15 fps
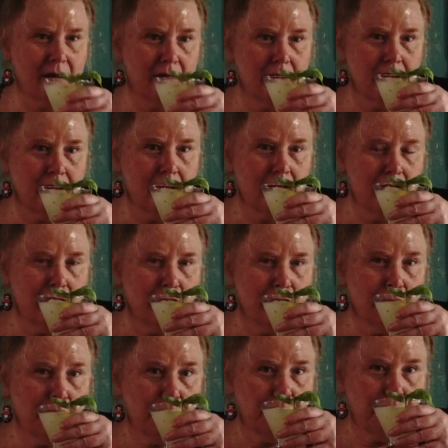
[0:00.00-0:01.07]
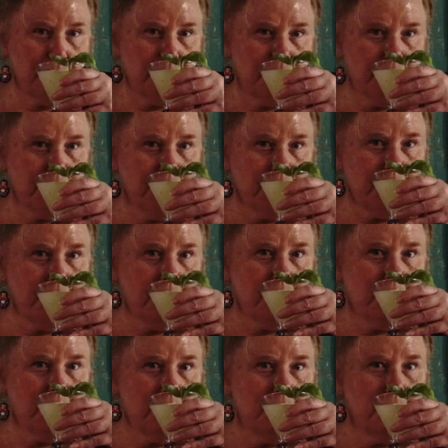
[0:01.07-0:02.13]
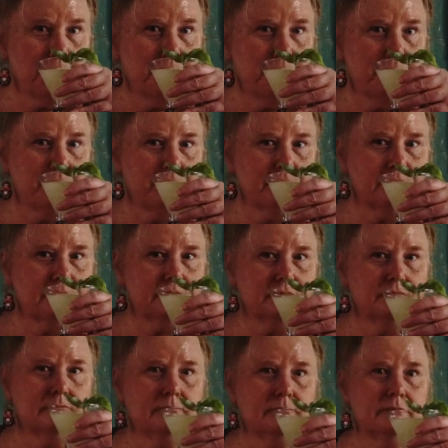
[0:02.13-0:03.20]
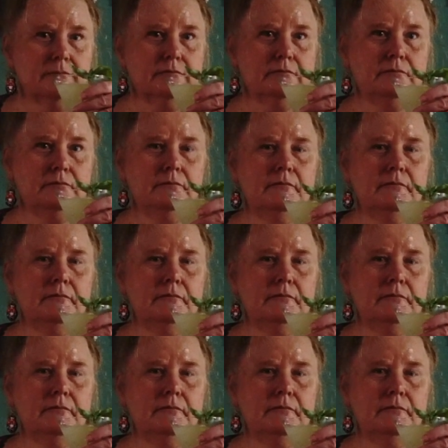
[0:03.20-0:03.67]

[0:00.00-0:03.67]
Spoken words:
No one is speaking in this clip.